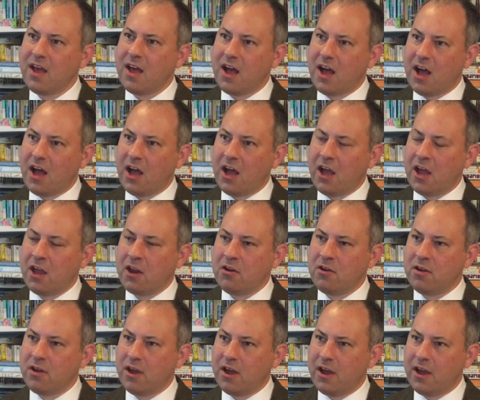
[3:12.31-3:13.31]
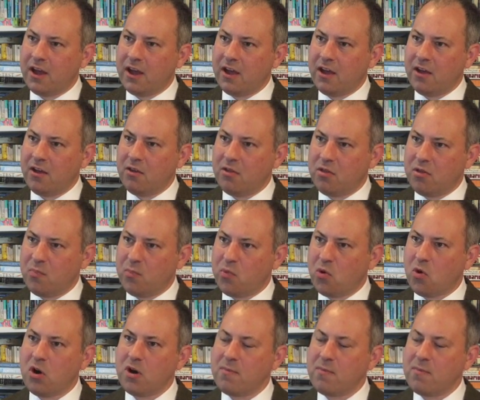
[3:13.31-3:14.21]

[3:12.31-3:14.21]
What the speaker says: on the board